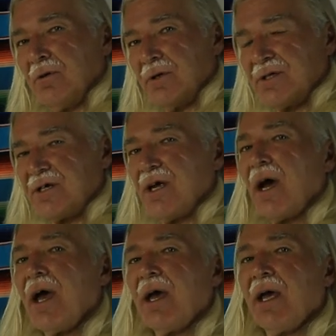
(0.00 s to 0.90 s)
the
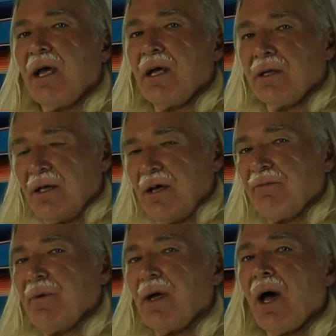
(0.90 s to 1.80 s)
CIA and the
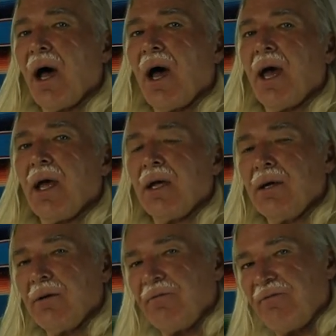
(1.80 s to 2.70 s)
FBI
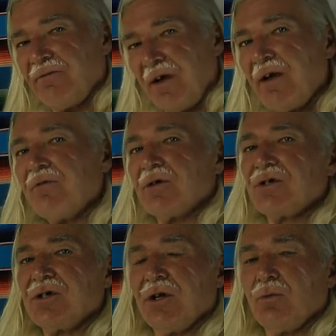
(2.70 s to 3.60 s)

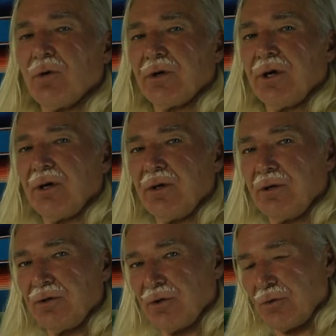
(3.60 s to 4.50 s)
feverishly
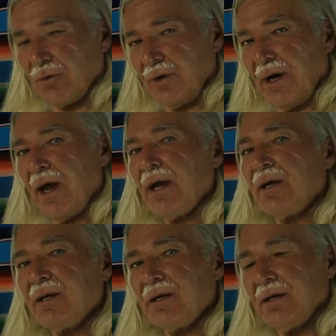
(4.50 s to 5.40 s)
working to
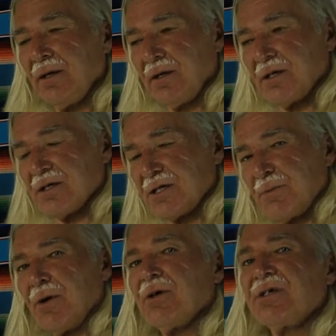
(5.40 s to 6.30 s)
create
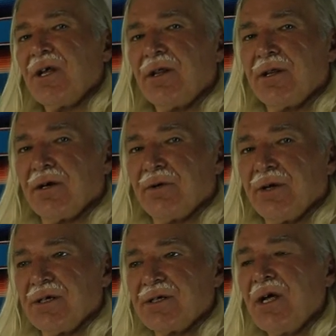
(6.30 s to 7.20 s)
conspiracy
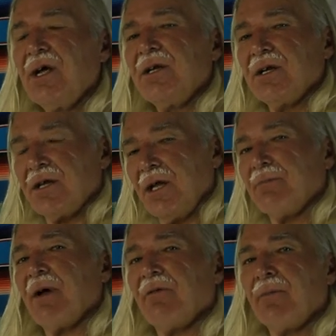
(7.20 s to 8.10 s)
theories to
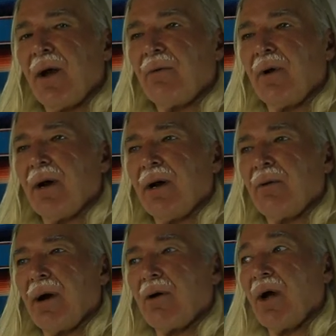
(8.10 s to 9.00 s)
keep everybody running
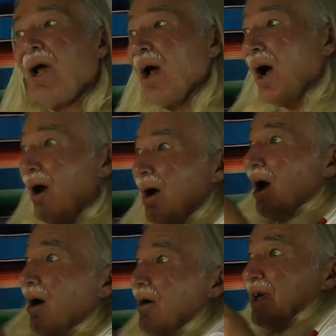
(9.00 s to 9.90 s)
around going,
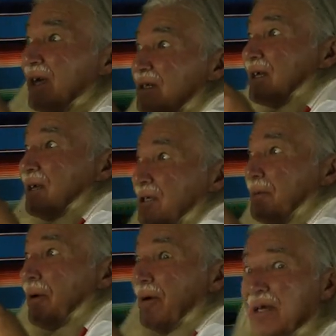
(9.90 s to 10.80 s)
oh, he's a
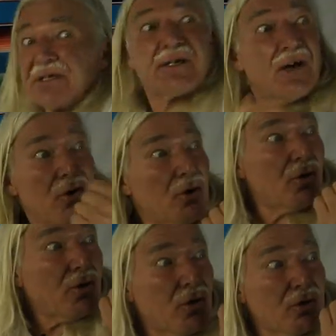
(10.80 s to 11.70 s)
conspiracy.
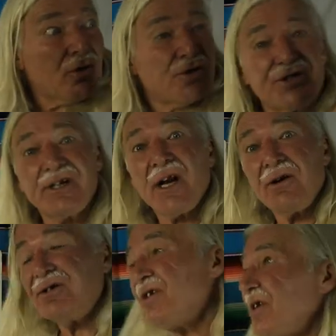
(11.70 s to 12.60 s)
Oh, she doesn't
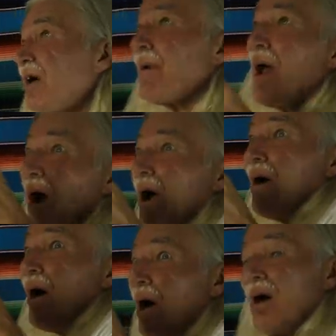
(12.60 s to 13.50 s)
know what she's talking about.
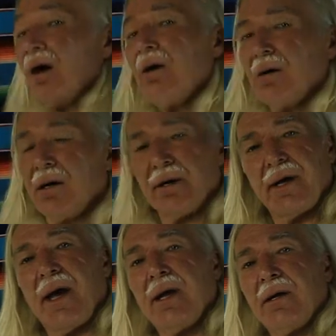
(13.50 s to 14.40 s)
Oh.
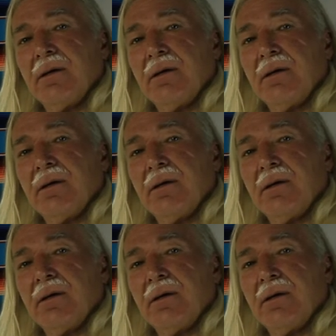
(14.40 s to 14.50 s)
Okay?